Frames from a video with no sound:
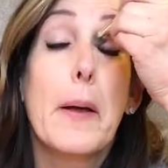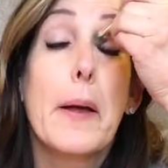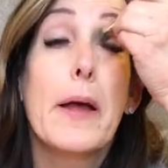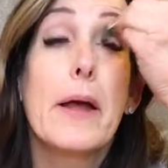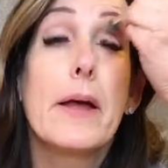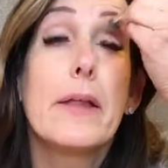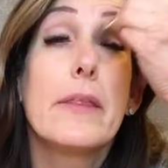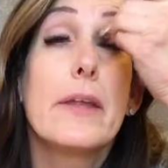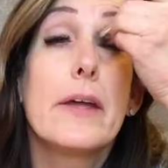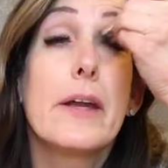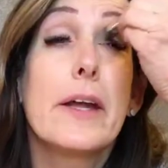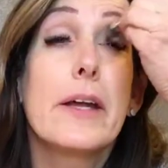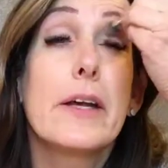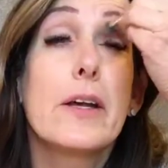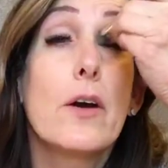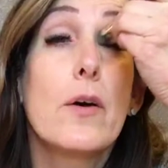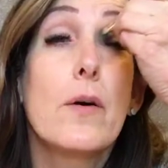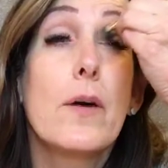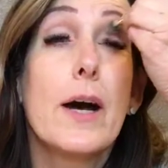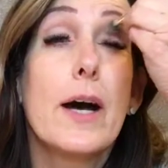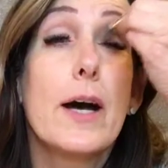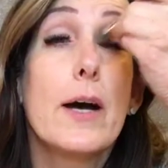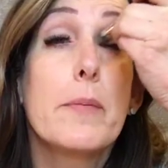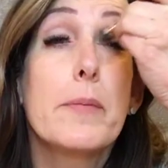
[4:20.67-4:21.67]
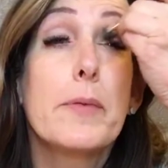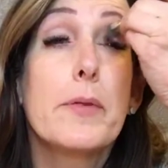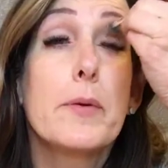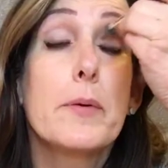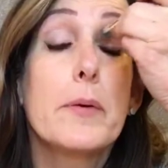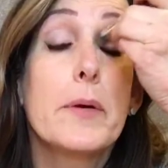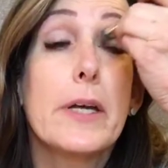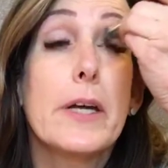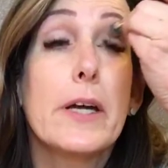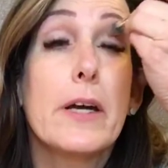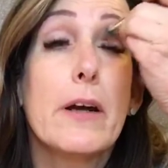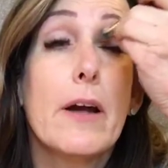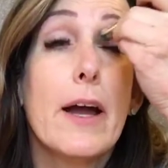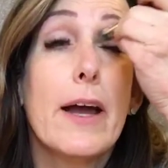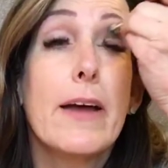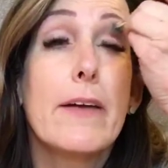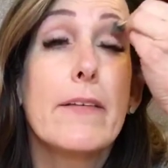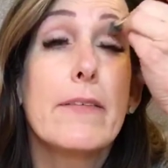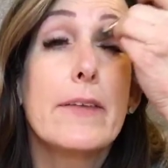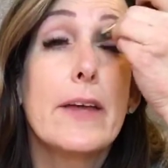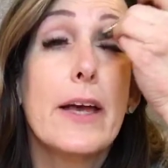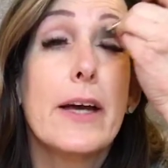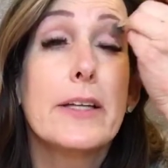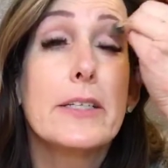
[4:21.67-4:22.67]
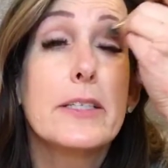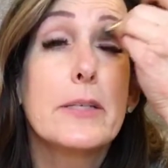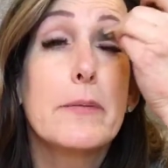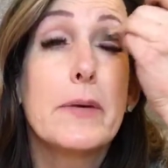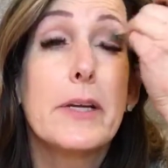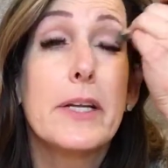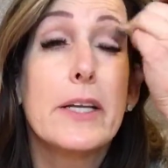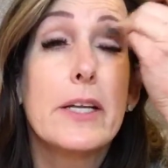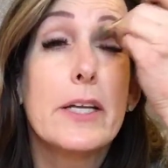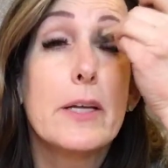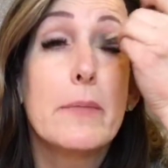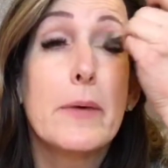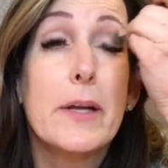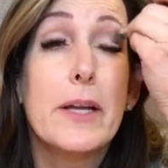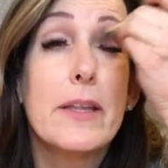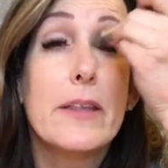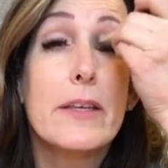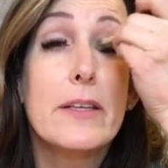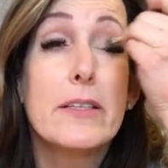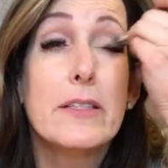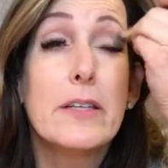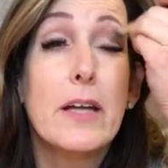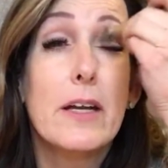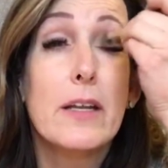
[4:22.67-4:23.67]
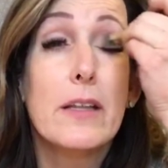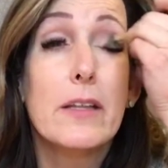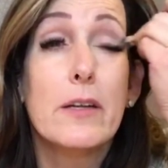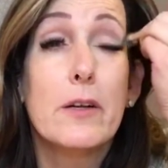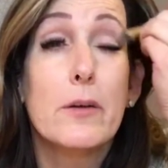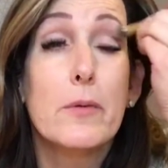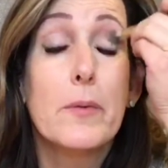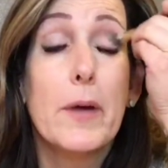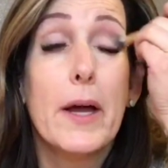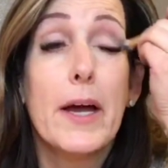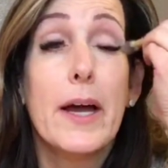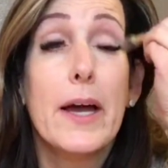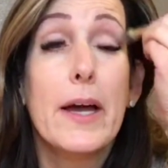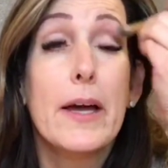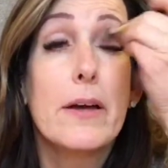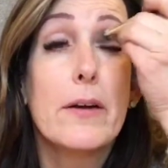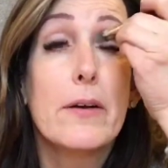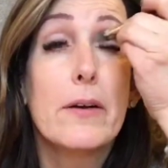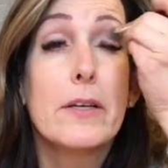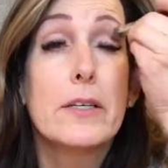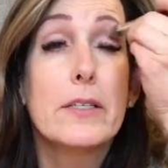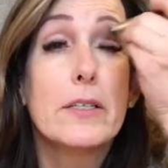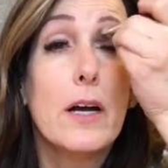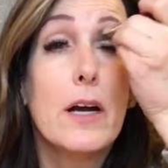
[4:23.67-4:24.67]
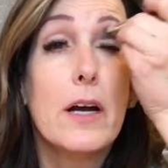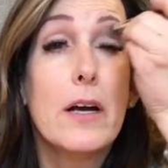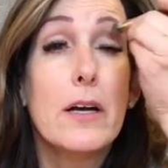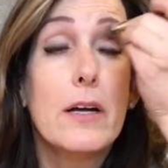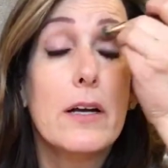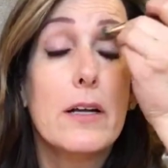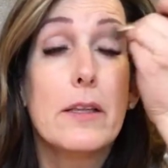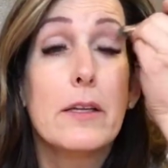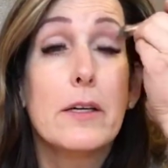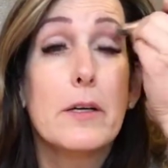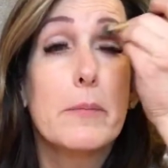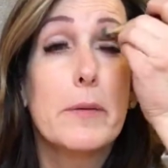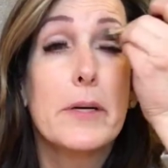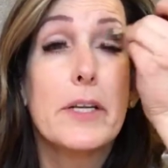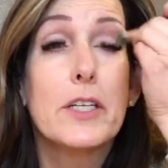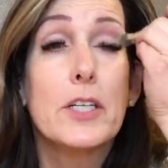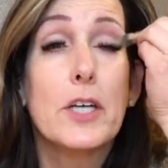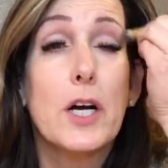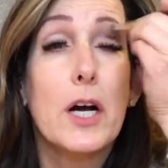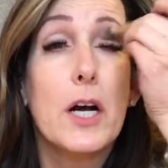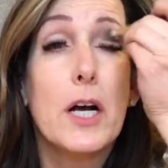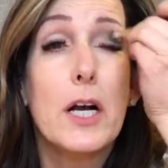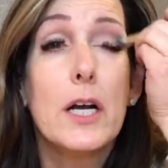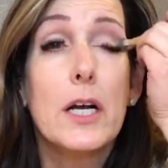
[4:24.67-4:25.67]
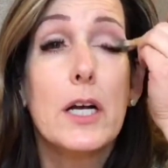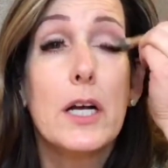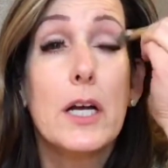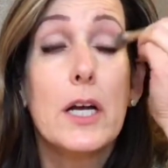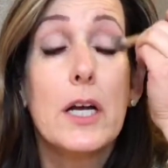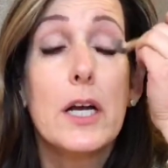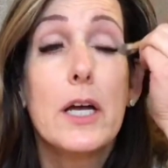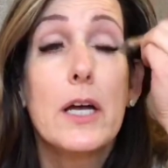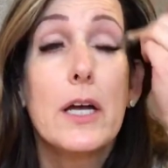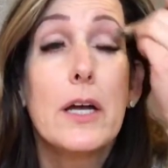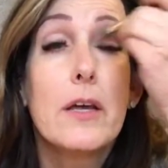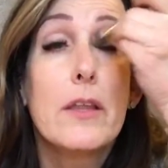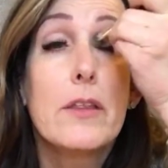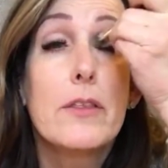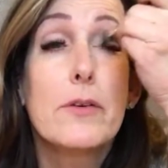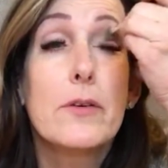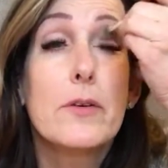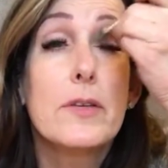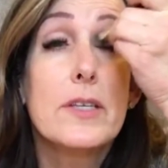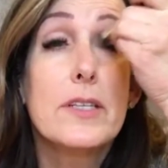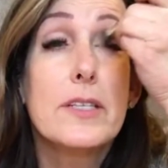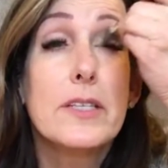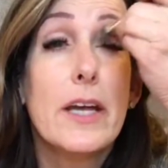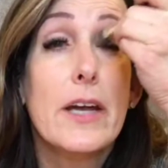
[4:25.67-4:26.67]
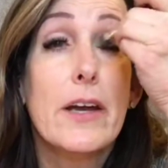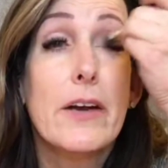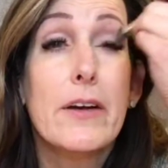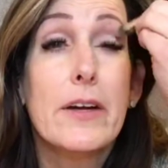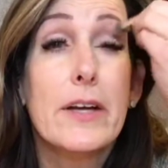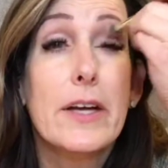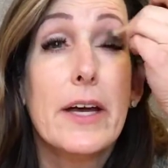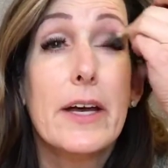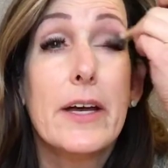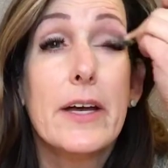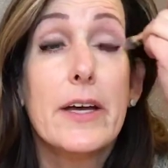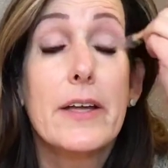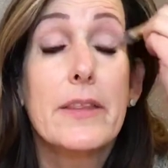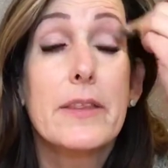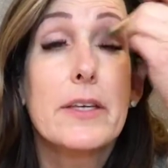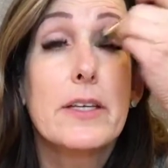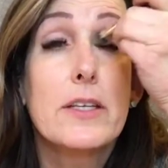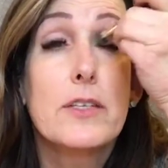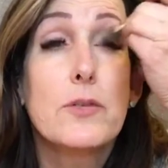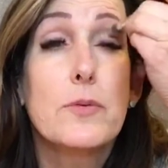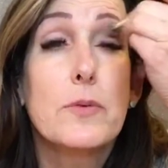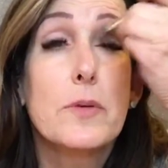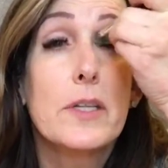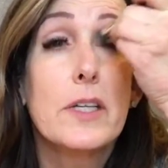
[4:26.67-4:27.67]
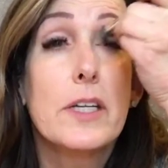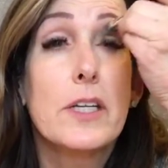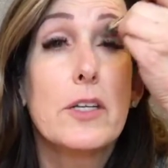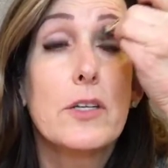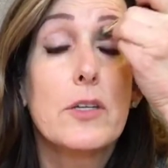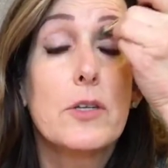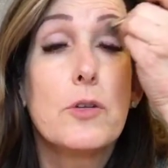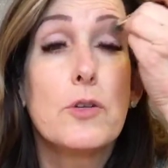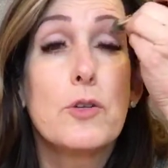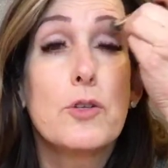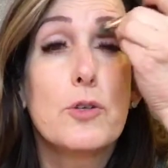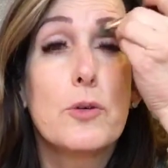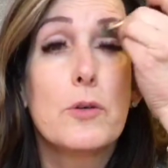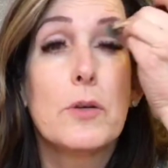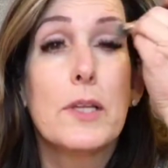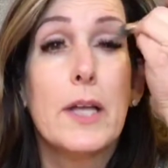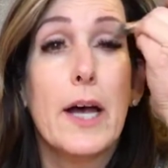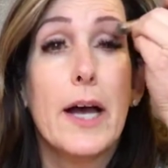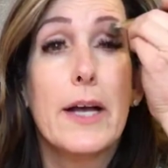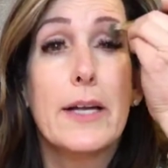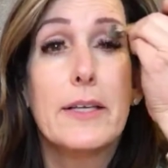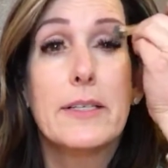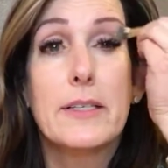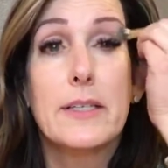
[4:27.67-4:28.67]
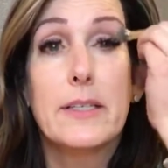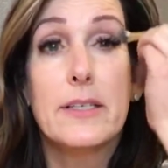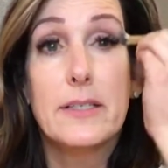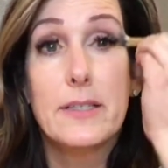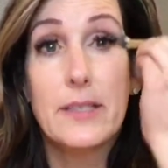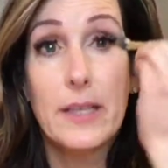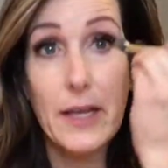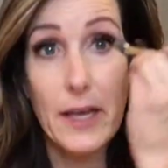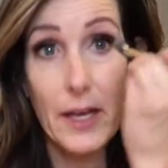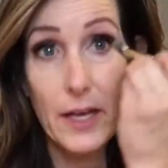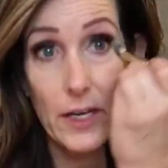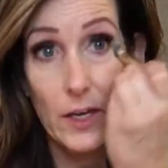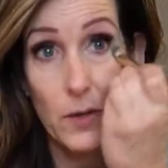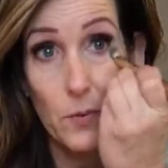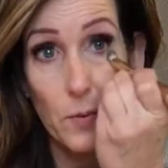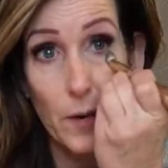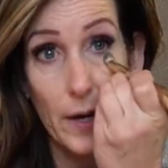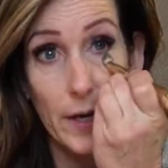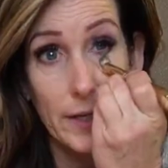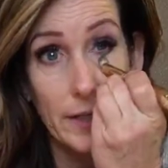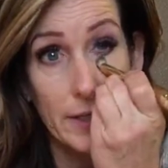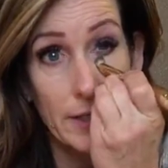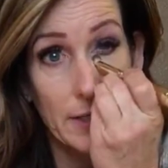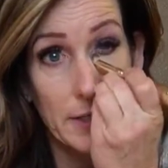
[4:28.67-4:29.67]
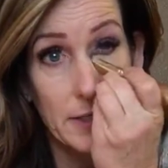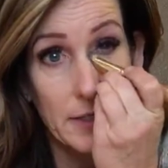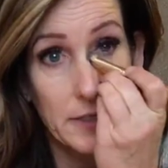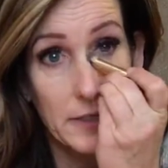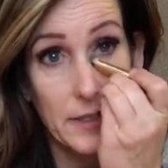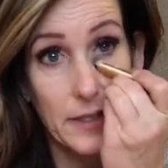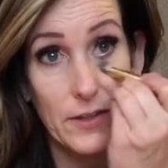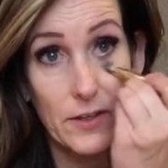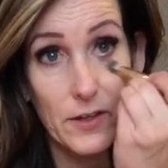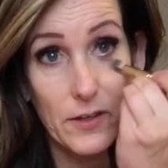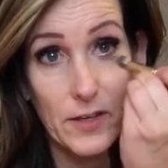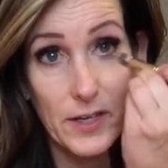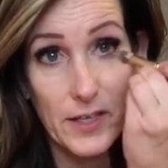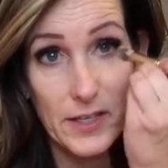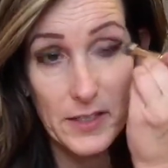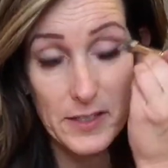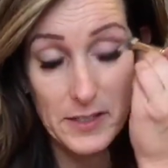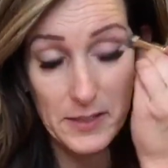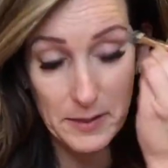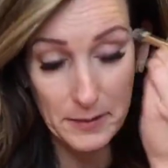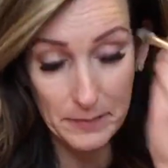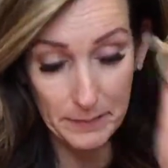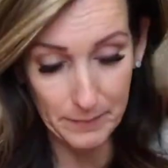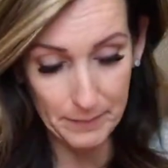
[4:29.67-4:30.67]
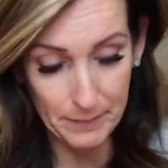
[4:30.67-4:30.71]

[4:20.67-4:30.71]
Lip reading: And then I go up through here. I have yet to meet anybody that's not a little red or a little bit dark through this area. And this really neutralizes any redness that there is.